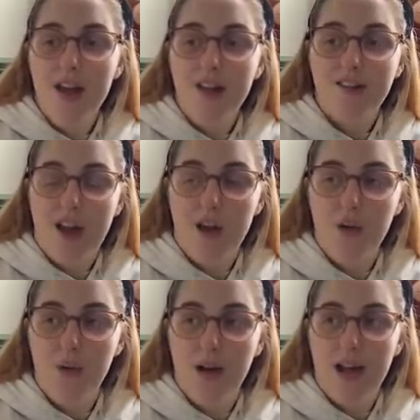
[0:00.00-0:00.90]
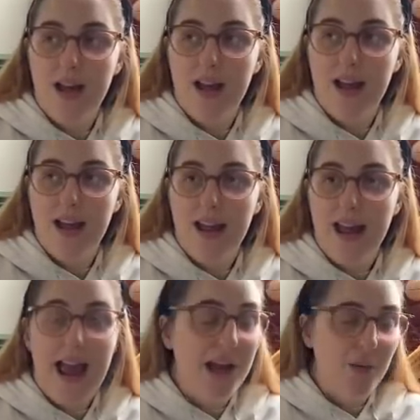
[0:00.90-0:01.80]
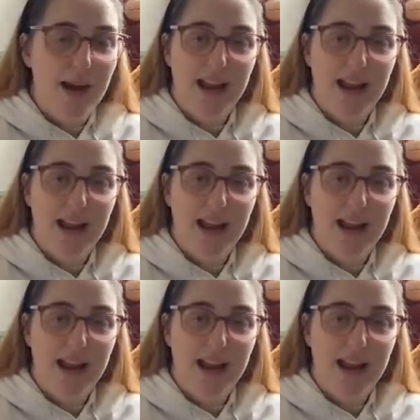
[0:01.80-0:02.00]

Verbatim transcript: So anyway,